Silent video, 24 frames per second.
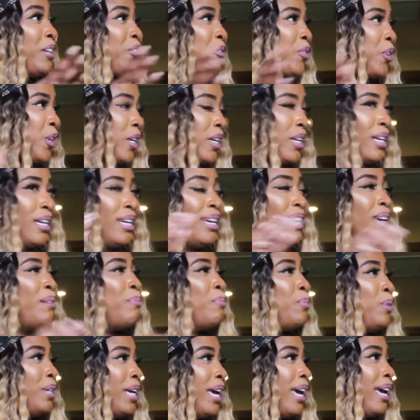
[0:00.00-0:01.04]
different,
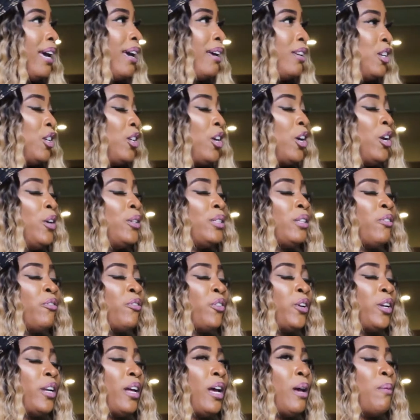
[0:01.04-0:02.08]

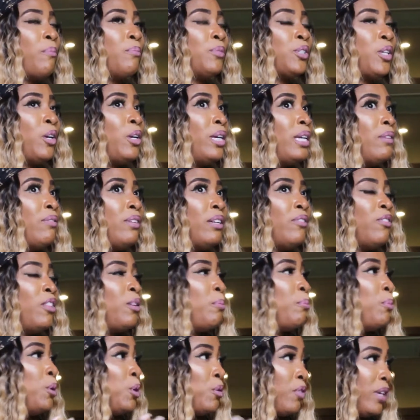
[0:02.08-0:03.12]
different, so even if the
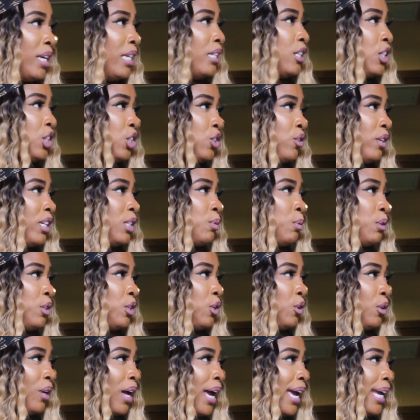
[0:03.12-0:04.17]
movie industries would
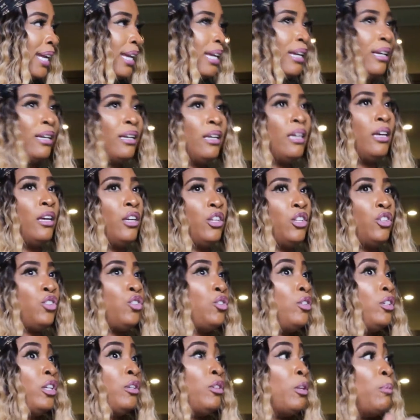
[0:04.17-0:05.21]
unite, and
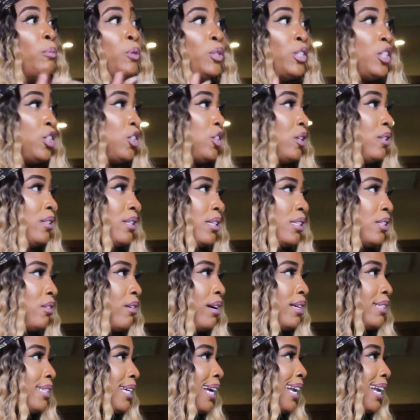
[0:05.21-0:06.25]
you know, the musicians are
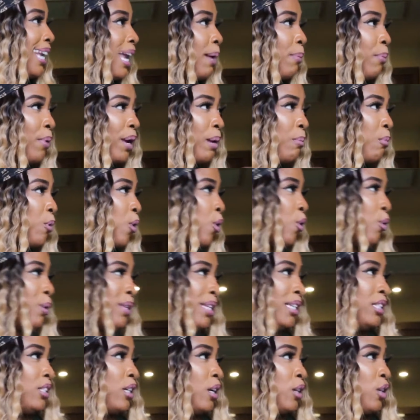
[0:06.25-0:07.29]
starting to collaborate more with
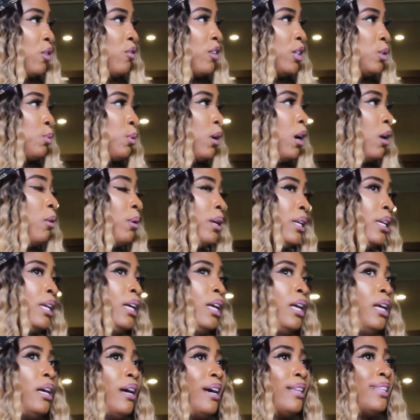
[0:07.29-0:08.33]
each other as well, and
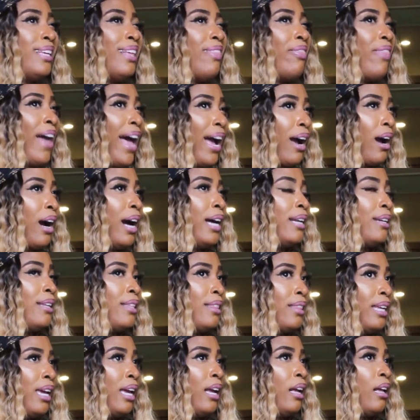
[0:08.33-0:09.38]
I think that kind of
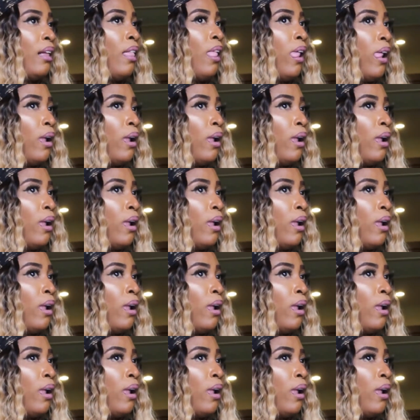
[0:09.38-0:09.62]
thing